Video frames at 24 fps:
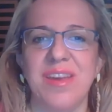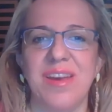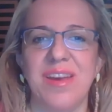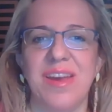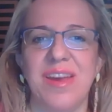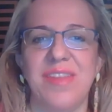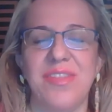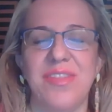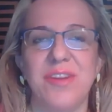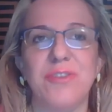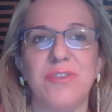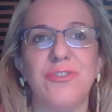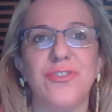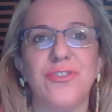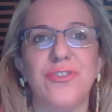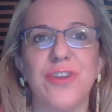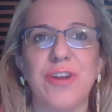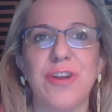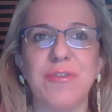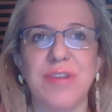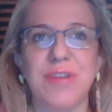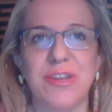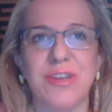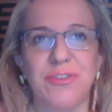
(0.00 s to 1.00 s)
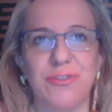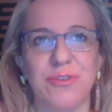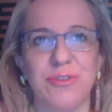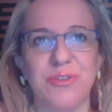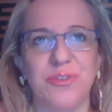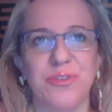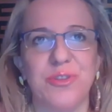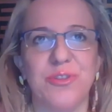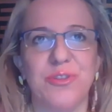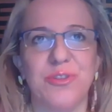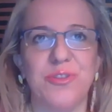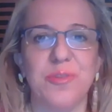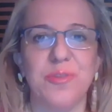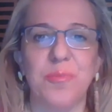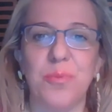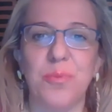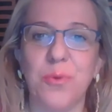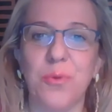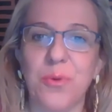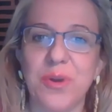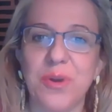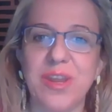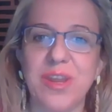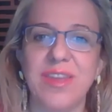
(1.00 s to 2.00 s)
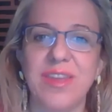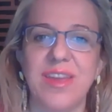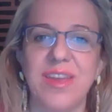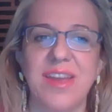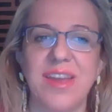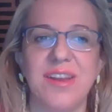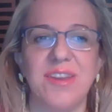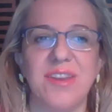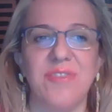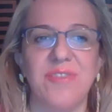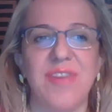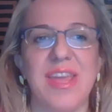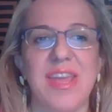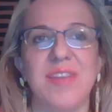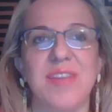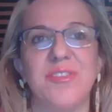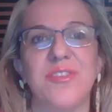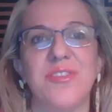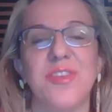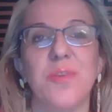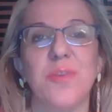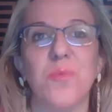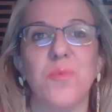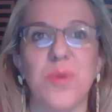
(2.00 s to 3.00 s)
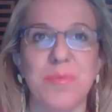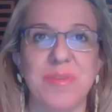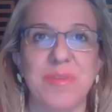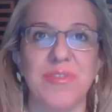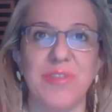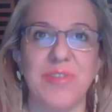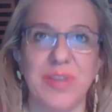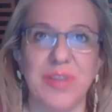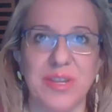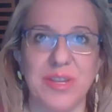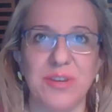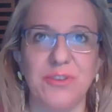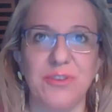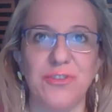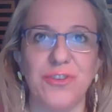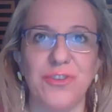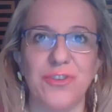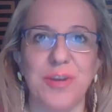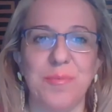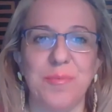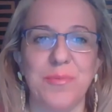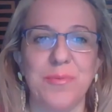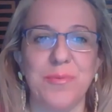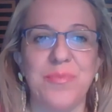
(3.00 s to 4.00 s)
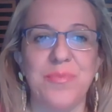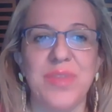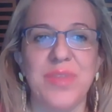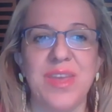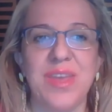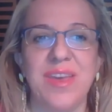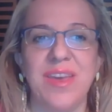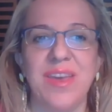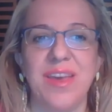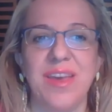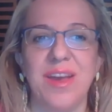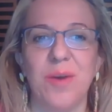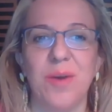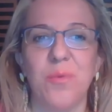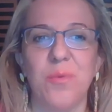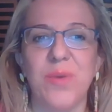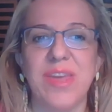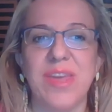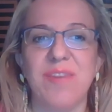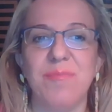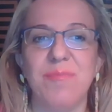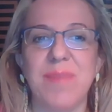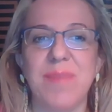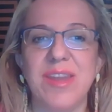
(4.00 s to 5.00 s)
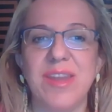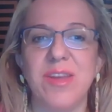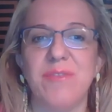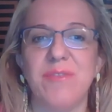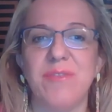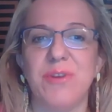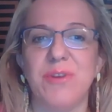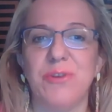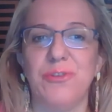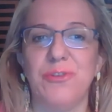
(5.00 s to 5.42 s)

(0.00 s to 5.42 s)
And their shared interest is supporting and advancing women's leadership. We have many of our